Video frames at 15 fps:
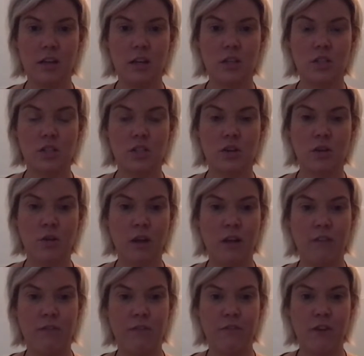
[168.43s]
So
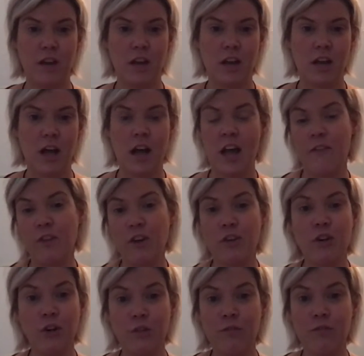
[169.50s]
if I have a
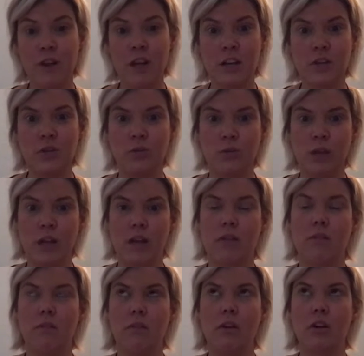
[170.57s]
good friend who like
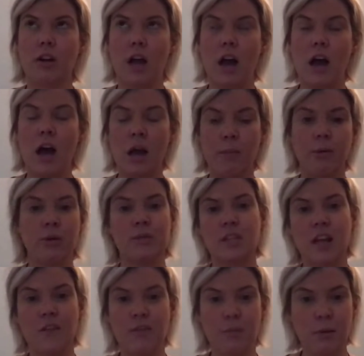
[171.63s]
her eyebrows
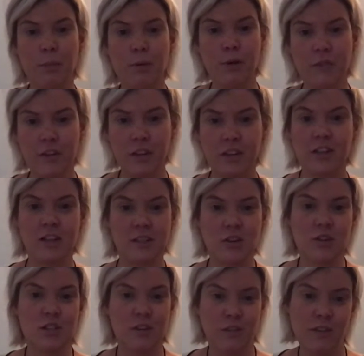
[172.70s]
have to be perfect, that's how
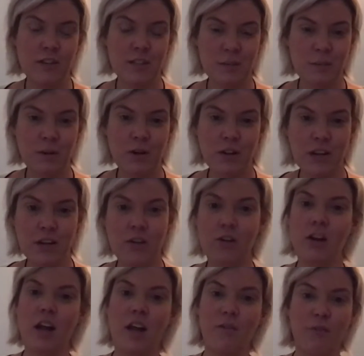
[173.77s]
she feels about it. Or
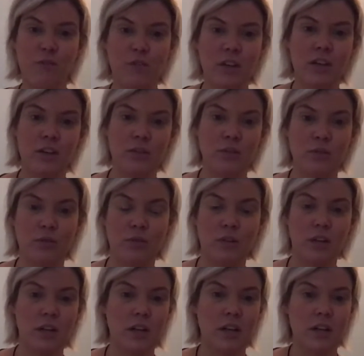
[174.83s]
I have a friend who,
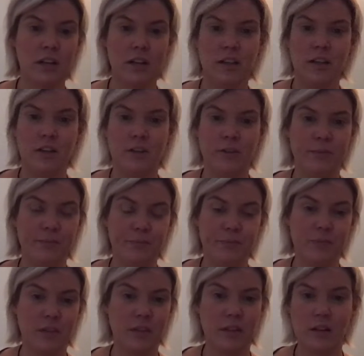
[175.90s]
you know,
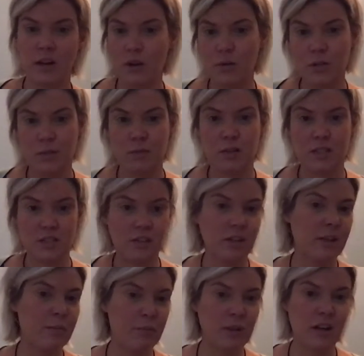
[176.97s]
always wants her
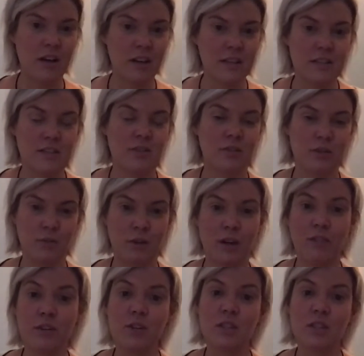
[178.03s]
lip gloss or whatever.